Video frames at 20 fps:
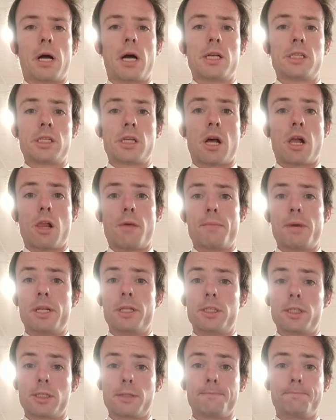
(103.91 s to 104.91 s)

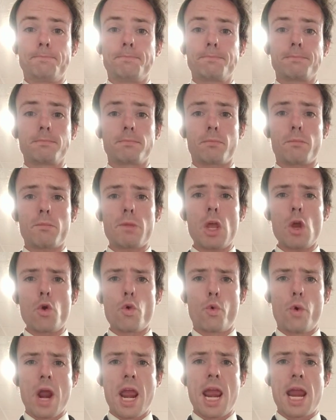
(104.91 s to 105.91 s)
Solomon's
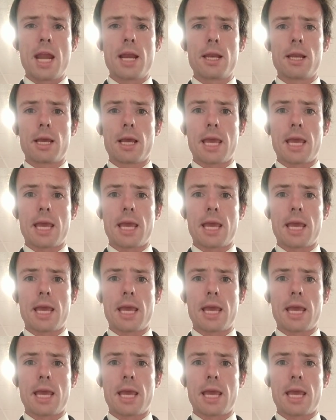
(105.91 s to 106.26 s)
reign